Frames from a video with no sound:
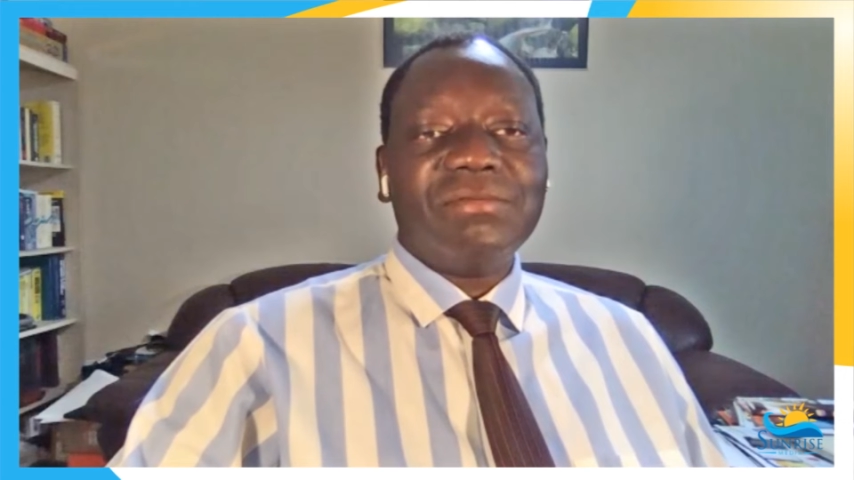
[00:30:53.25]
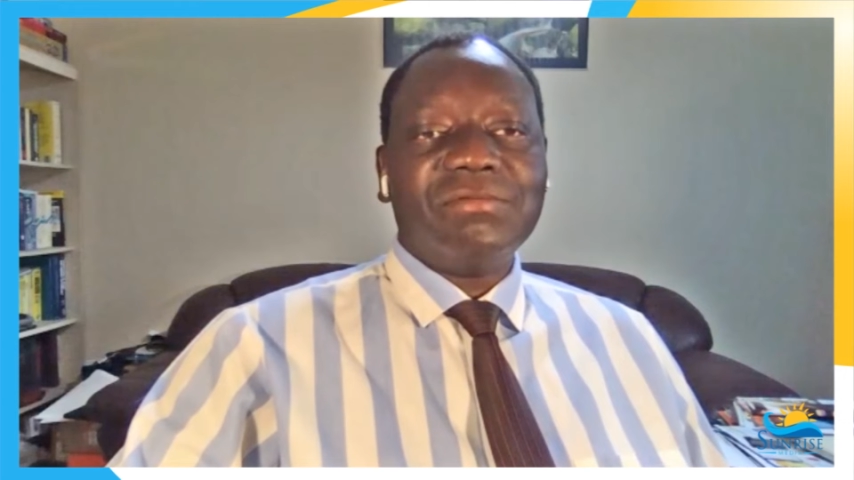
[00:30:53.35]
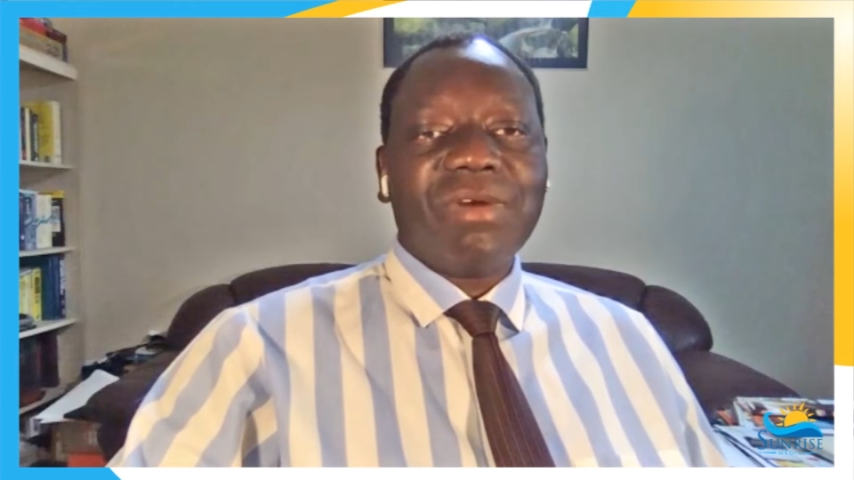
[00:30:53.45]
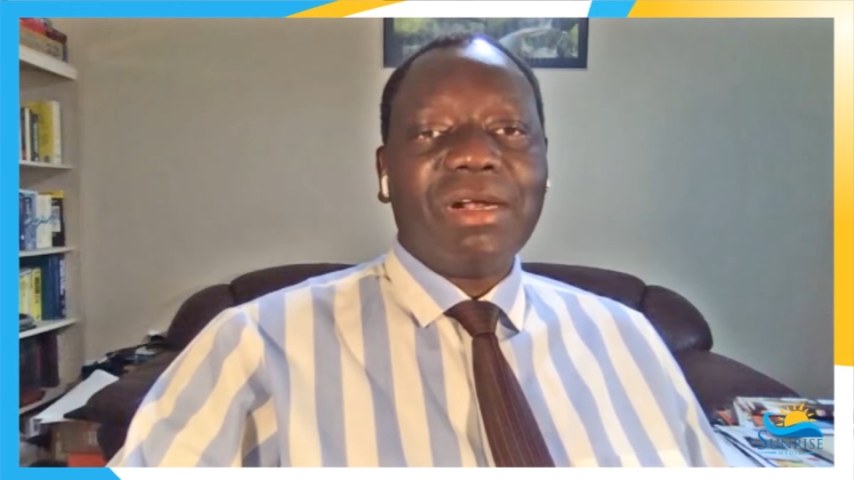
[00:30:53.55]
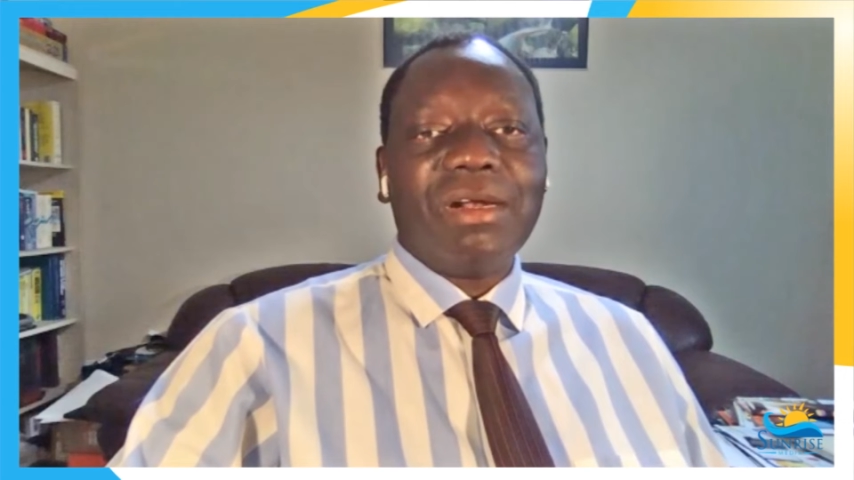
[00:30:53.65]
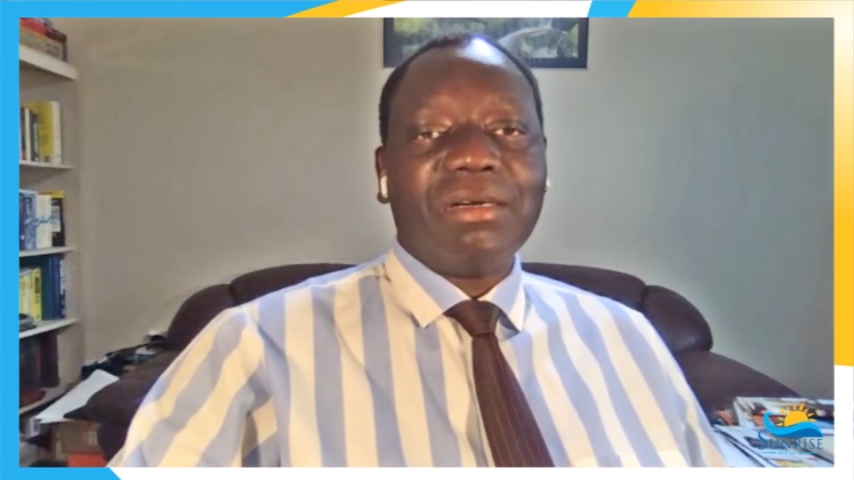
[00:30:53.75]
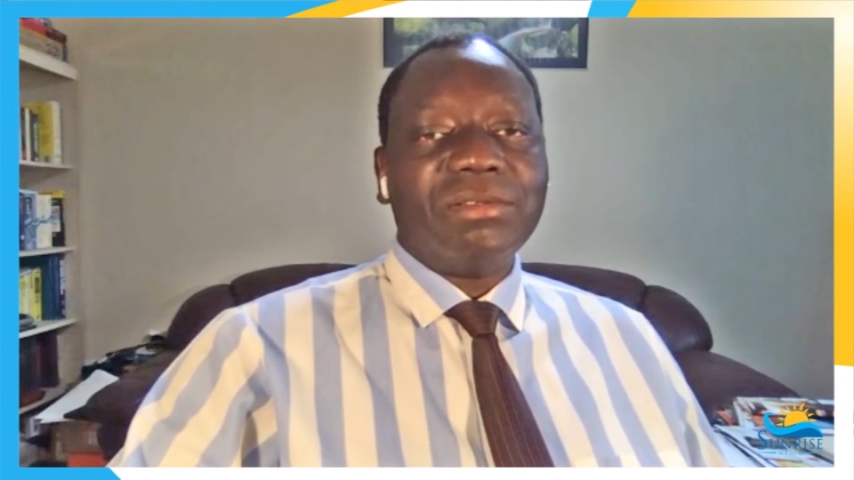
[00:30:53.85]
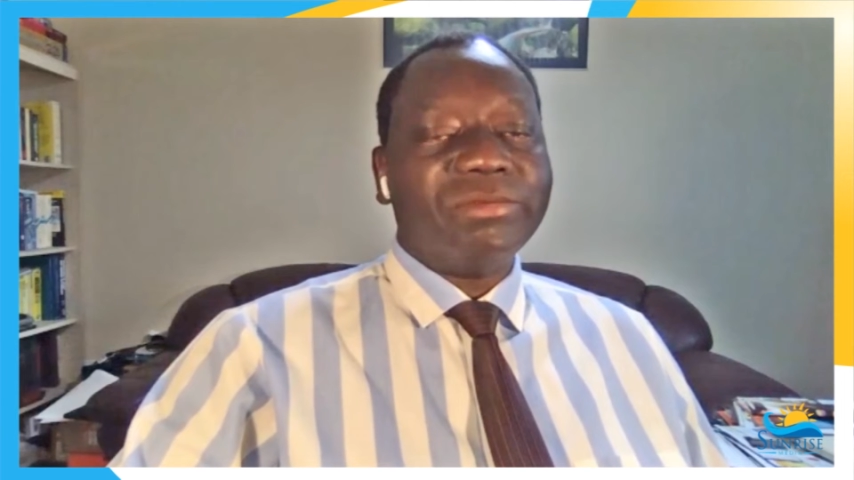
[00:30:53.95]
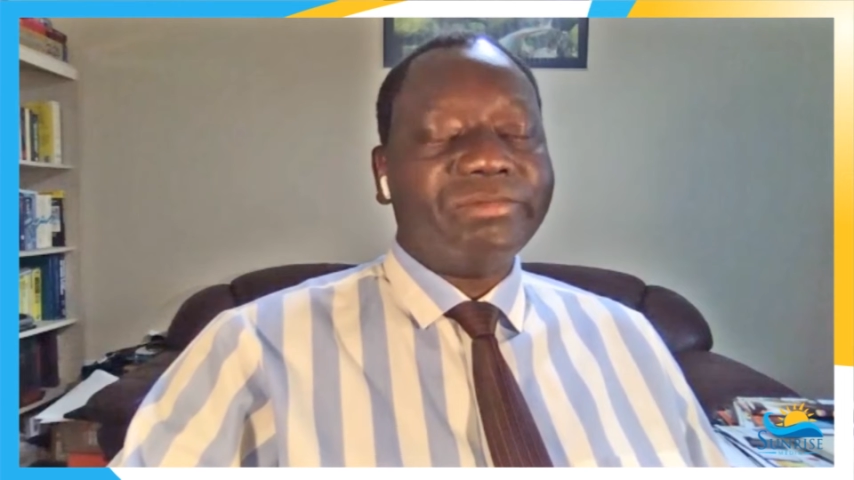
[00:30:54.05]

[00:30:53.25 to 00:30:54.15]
were